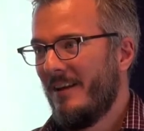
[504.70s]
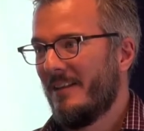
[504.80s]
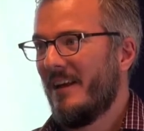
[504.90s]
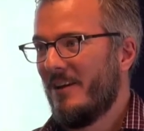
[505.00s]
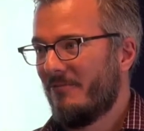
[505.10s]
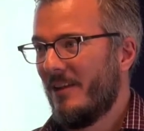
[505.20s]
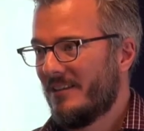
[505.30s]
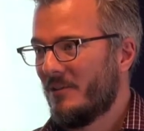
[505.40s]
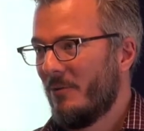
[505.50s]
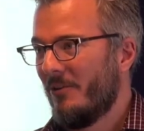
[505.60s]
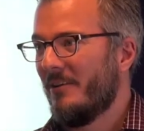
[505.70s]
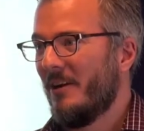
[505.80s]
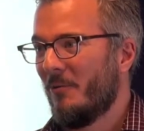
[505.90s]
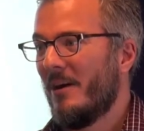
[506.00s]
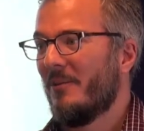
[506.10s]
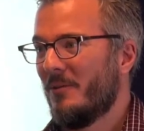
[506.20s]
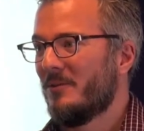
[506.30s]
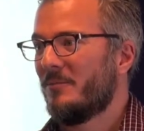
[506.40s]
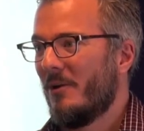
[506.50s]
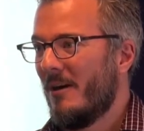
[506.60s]
and they have flexibility around
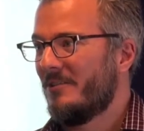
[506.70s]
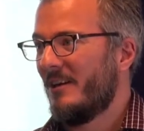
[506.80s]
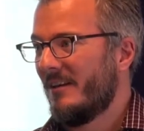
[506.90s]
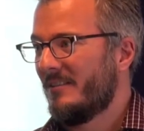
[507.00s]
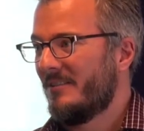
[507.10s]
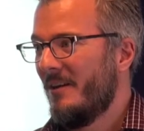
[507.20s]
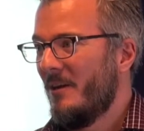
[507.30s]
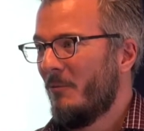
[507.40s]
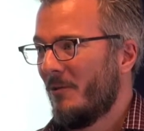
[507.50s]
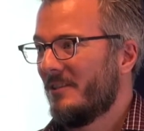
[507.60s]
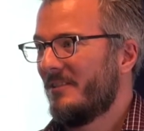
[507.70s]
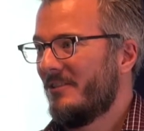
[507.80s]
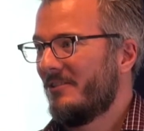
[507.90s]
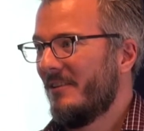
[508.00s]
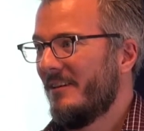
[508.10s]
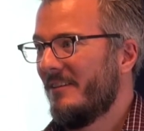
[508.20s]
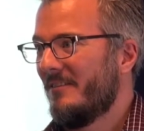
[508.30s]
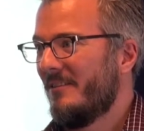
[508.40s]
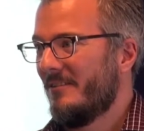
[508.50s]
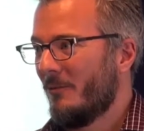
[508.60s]
those projects where essentially
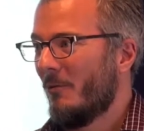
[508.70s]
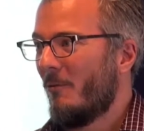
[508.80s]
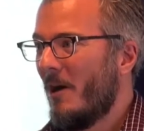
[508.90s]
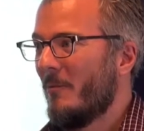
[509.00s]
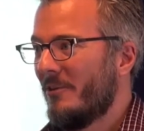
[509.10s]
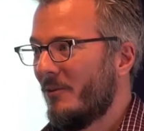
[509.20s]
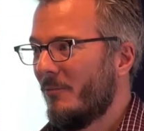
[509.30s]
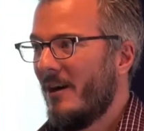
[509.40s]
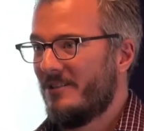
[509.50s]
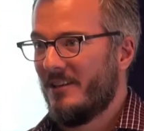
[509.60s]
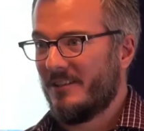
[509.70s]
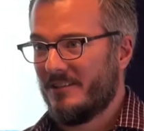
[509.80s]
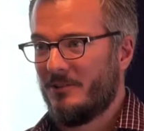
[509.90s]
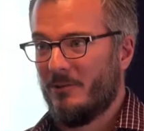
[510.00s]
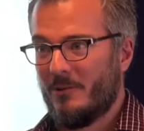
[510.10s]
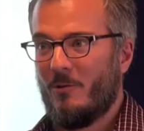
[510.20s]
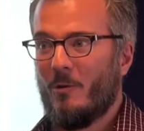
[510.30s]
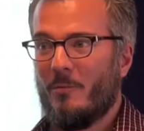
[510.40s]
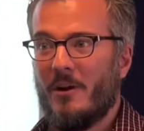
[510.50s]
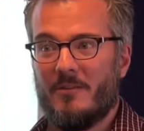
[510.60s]
the requirement of the project is to
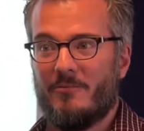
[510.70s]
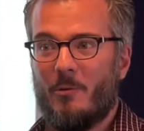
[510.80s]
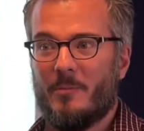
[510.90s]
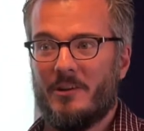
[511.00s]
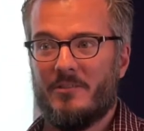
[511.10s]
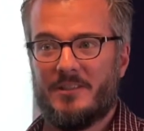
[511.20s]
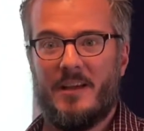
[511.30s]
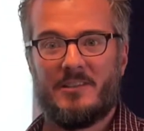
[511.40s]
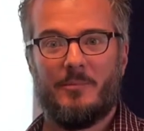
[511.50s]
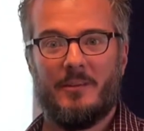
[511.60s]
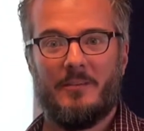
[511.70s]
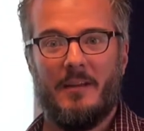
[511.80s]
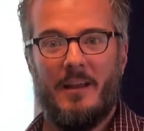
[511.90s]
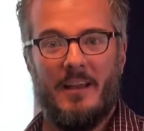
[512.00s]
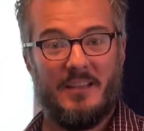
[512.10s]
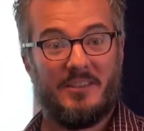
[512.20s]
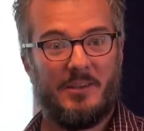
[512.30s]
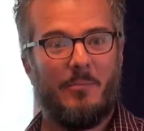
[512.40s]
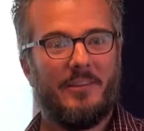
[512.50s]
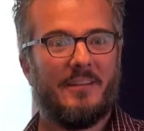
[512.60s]
incorporate formative assessment in
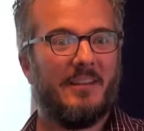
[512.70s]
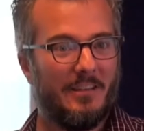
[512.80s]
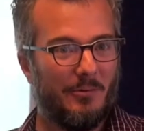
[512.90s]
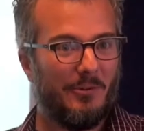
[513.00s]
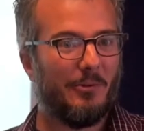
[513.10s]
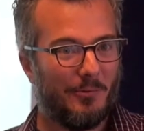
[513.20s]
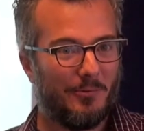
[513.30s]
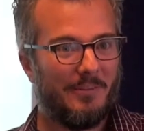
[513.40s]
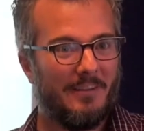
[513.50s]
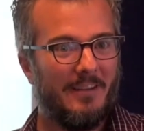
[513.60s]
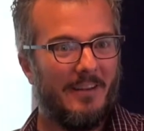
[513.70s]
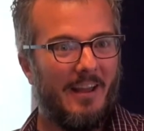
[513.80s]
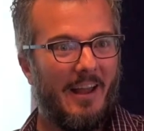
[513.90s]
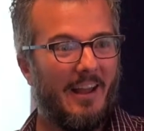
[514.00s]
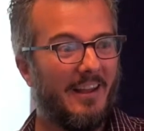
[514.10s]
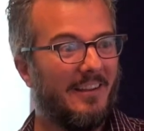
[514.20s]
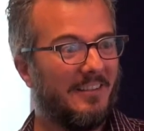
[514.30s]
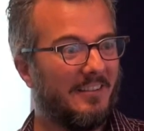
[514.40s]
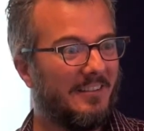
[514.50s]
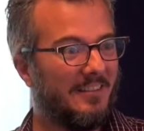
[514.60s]
something that you do
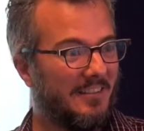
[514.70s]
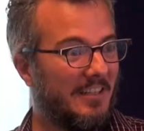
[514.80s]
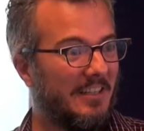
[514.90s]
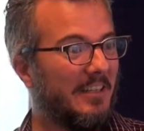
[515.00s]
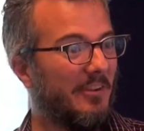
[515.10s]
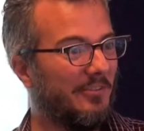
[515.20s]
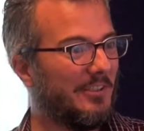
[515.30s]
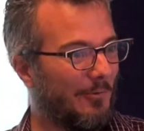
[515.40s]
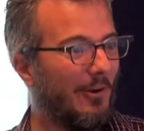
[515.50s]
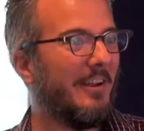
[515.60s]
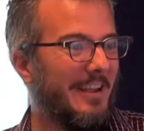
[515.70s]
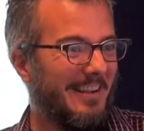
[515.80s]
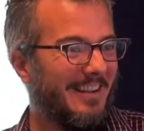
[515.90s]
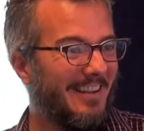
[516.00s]
and see if it's working.